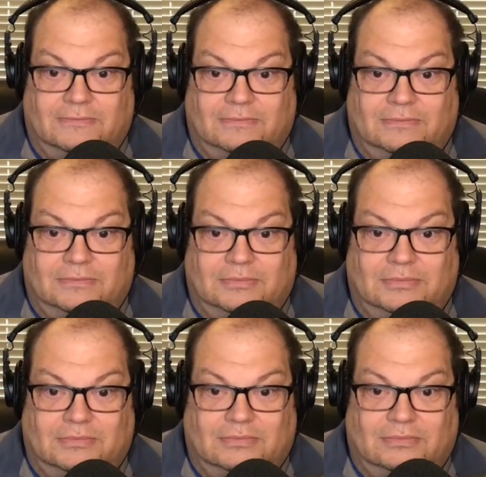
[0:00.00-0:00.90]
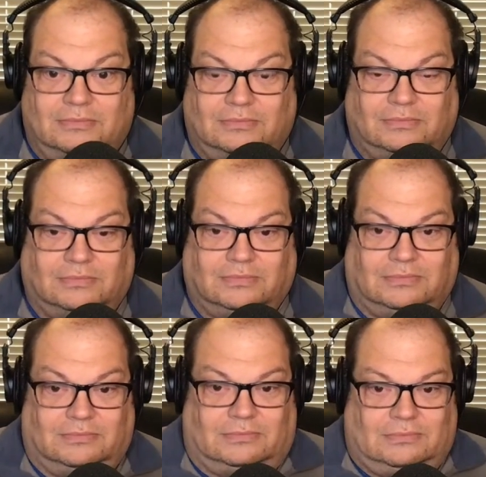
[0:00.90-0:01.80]

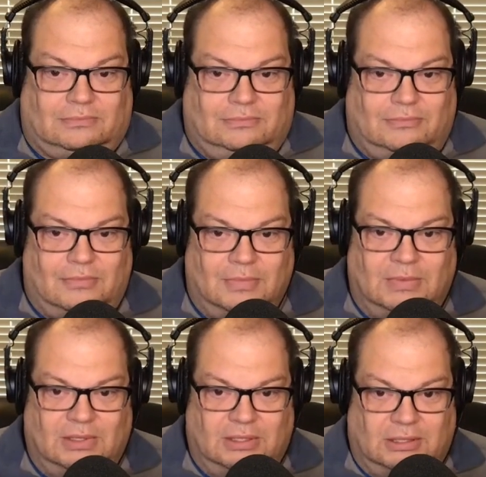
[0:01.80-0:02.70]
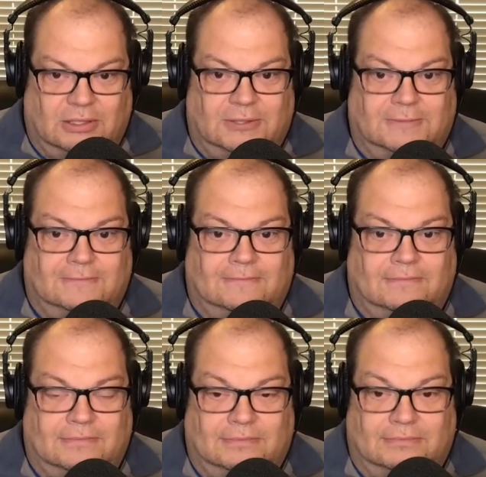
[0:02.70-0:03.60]

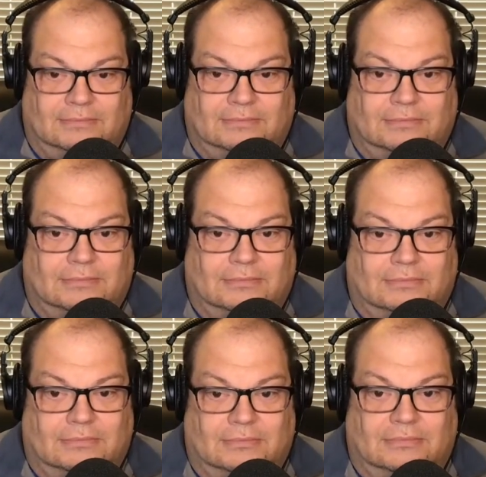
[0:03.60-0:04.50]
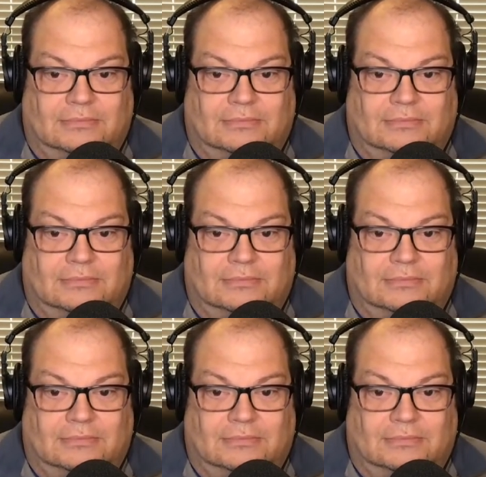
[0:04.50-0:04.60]
The person shown says nothing.